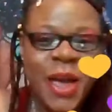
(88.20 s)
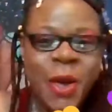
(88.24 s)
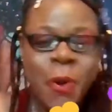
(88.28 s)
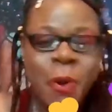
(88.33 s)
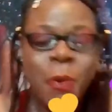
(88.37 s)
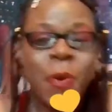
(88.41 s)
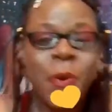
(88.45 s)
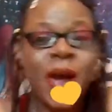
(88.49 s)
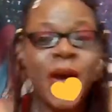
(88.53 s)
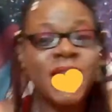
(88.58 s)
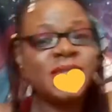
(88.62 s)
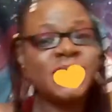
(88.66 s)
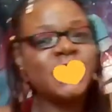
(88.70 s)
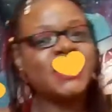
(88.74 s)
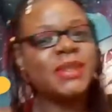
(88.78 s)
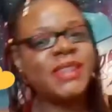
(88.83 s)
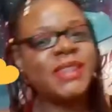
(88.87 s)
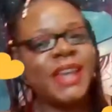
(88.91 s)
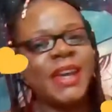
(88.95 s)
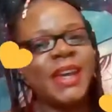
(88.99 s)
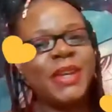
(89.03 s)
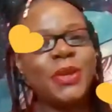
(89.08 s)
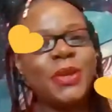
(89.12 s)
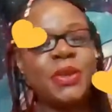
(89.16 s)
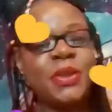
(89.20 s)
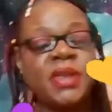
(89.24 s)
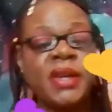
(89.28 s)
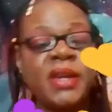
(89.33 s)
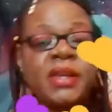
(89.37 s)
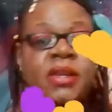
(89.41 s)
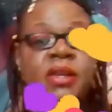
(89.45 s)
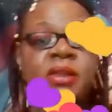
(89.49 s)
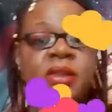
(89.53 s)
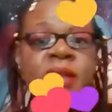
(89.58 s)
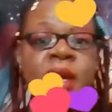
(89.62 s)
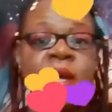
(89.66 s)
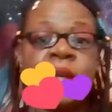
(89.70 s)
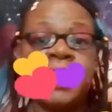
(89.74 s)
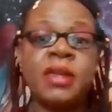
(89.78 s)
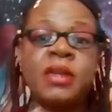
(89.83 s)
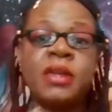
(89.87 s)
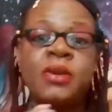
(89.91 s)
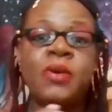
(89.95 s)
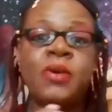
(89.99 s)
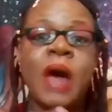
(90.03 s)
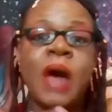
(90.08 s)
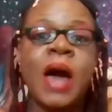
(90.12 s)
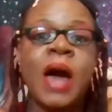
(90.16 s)
Right. So thank you.
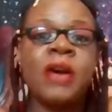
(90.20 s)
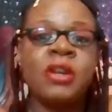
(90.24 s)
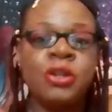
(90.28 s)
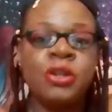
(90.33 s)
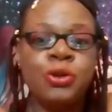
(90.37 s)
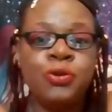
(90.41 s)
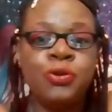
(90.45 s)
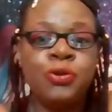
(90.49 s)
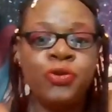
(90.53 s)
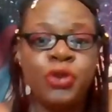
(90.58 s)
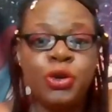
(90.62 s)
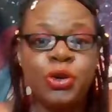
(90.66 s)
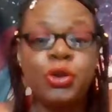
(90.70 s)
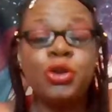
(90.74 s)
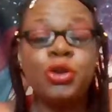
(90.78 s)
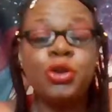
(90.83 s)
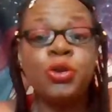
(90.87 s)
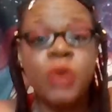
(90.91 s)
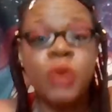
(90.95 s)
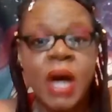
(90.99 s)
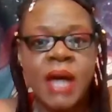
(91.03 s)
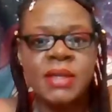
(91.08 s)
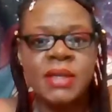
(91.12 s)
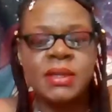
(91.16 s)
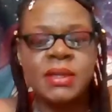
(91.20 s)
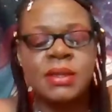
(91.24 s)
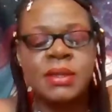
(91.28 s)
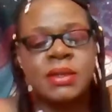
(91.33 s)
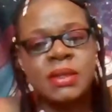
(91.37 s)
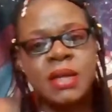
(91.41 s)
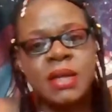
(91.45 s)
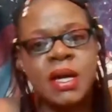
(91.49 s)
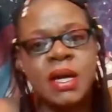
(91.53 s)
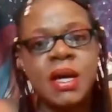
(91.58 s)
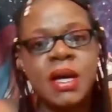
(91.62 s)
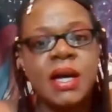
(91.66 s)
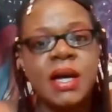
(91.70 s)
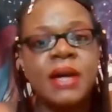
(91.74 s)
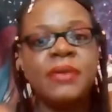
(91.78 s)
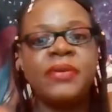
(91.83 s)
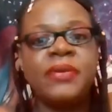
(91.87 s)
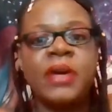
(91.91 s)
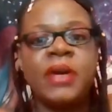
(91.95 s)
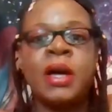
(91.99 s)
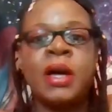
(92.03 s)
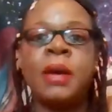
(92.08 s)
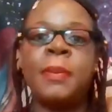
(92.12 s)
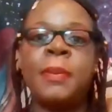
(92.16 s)
I do feel you guys'
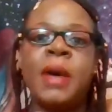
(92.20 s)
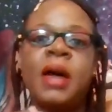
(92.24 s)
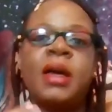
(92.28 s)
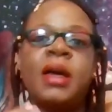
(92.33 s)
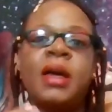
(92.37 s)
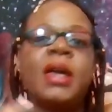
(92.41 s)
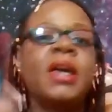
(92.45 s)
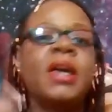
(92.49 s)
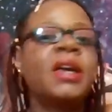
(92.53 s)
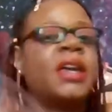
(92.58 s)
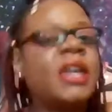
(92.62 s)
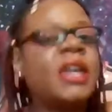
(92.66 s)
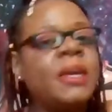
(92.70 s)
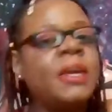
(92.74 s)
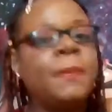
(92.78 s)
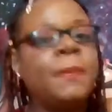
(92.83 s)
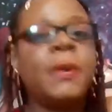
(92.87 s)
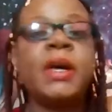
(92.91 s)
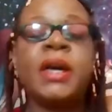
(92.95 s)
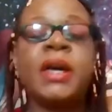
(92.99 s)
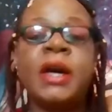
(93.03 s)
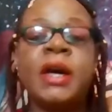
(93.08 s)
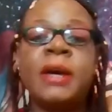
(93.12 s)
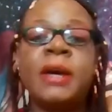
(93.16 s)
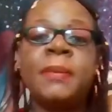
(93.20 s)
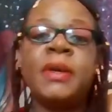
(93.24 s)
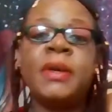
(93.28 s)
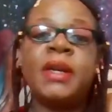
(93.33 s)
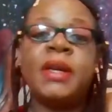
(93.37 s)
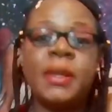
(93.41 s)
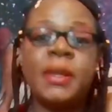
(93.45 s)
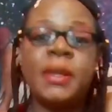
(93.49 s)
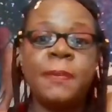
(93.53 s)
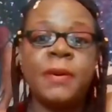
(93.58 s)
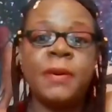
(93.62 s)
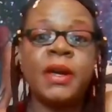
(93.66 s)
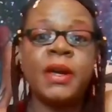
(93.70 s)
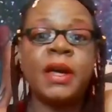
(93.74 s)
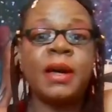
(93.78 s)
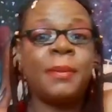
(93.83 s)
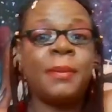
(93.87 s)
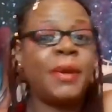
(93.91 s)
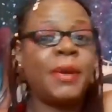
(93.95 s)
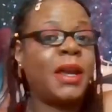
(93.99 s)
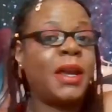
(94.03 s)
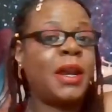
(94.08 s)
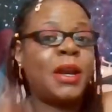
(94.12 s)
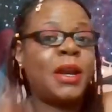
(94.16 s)
love. Keep it coming.
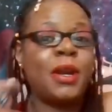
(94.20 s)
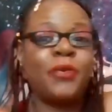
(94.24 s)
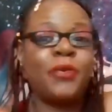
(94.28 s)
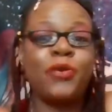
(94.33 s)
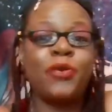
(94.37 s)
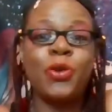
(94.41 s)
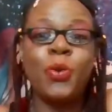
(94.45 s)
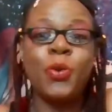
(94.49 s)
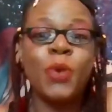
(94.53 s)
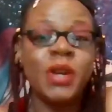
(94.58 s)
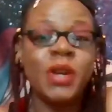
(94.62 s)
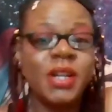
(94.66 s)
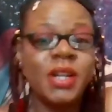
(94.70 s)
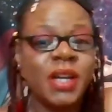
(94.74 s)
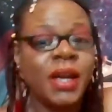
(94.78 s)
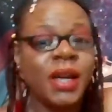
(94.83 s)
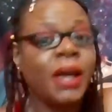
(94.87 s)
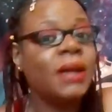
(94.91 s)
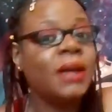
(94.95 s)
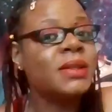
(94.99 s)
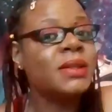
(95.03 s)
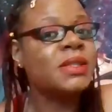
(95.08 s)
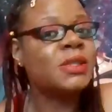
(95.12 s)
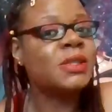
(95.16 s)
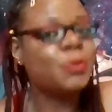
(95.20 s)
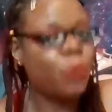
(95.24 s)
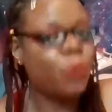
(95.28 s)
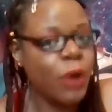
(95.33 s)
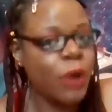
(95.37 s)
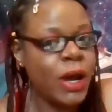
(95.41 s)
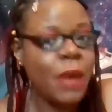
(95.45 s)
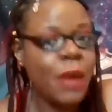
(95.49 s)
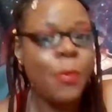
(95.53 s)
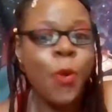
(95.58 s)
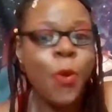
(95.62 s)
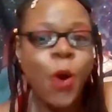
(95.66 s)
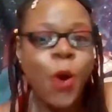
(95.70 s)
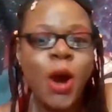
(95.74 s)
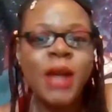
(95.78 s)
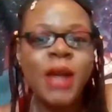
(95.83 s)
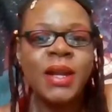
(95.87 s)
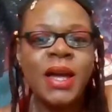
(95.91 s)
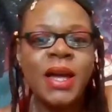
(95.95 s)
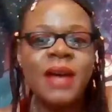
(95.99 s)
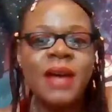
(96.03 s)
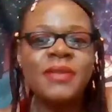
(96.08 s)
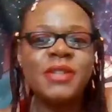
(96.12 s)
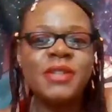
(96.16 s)
And if you wanna spread more
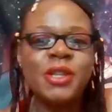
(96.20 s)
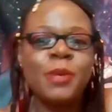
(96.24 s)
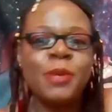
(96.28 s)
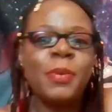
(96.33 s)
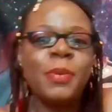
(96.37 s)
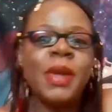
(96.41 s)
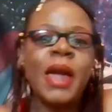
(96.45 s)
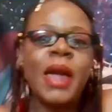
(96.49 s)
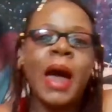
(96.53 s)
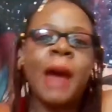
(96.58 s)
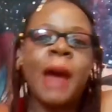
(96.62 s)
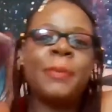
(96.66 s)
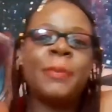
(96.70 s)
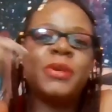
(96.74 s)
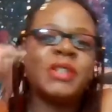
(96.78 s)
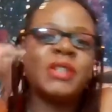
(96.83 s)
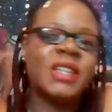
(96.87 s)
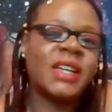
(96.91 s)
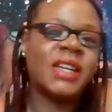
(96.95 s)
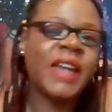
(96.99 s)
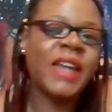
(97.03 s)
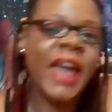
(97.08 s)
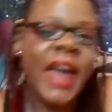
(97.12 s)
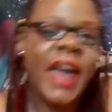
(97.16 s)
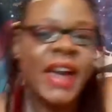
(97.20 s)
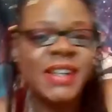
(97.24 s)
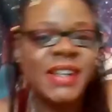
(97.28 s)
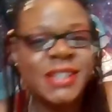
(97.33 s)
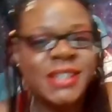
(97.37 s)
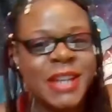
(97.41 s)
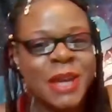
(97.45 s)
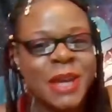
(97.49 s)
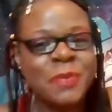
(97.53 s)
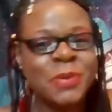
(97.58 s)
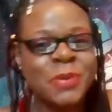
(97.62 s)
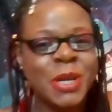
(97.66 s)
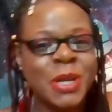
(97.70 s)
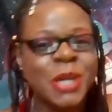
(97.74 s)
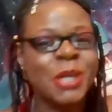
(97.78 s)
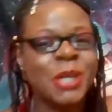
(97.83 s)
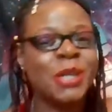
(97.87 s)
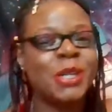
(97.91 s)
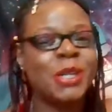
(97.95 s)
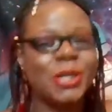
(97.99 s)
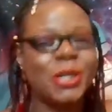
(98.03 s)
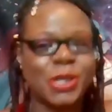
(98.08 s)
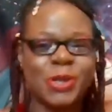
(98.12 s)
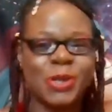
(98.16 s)
love to me, I put the cash apps in the
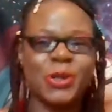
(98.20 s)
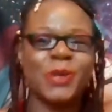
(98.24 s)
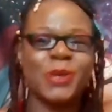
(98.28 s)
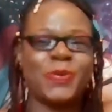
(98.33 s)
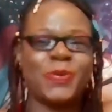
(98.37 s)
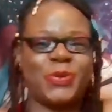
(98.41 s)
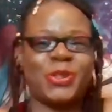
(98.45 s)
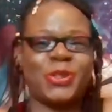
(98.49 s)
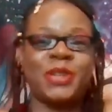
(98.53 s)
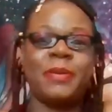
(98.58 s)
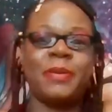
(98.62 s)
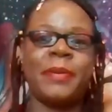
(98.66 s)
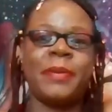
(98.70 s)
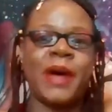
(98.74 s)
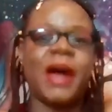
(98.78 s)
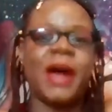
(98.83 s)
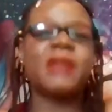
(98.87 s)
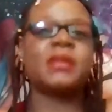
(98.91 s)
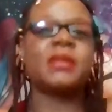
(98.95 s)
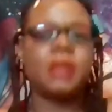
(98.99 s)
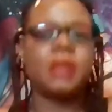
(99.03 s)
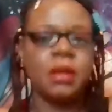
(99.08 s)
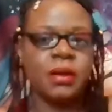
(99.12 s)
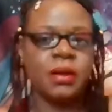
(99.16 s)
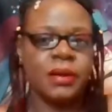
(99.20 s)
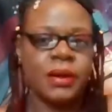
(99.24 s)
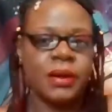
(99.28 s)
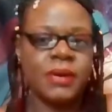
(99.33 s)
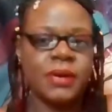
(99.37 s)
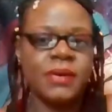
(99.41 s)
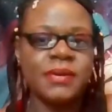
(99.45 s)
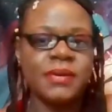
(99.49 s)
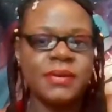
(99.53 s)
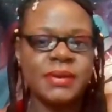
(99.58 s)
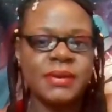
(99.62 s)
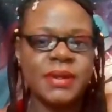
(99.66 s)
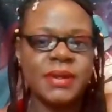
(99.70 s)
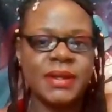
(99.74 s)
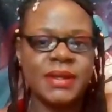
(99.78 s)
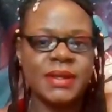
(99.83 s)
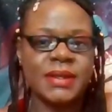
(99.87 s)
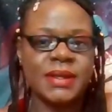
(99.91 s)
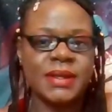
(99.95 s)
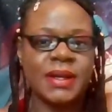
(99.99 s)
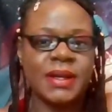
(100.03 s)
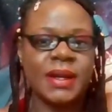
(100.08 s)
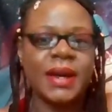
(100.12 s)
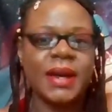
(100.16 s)
description box. No,
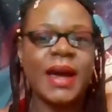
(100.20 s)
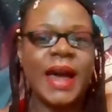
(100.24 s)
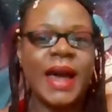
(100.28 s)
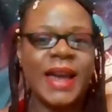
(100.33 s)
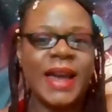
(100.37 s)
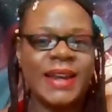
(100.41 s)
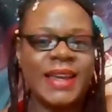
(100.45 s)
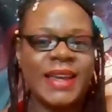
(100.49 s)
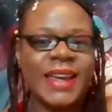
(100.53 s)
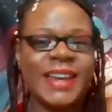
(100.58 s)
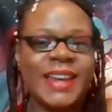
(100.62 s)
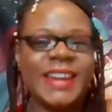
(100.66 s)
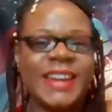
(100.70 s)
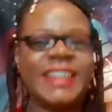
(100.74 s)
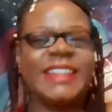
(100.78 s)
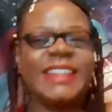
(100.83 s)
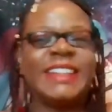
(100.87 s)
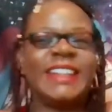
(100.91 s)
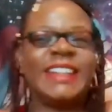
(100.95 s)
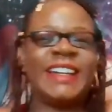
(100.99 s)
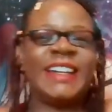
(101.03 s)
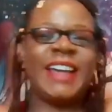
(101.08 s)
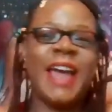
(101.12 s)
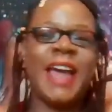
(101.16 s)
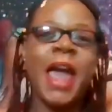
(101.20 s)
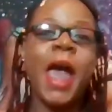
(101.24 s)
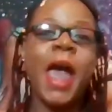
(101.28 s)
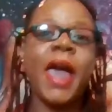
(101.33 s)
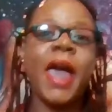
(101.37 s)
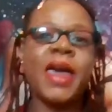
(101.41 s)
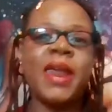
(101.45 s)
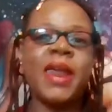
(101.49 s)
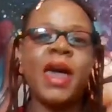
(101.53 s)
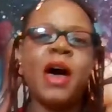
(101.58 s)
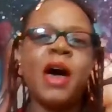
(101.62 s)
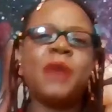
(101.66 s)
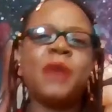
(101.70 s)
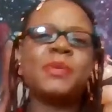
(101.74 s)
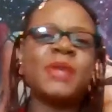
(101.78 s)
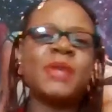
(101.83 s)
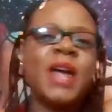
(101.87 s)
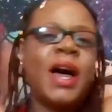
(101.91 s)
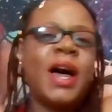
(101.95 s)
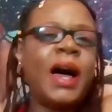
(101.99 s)
seriously, I did. It helps.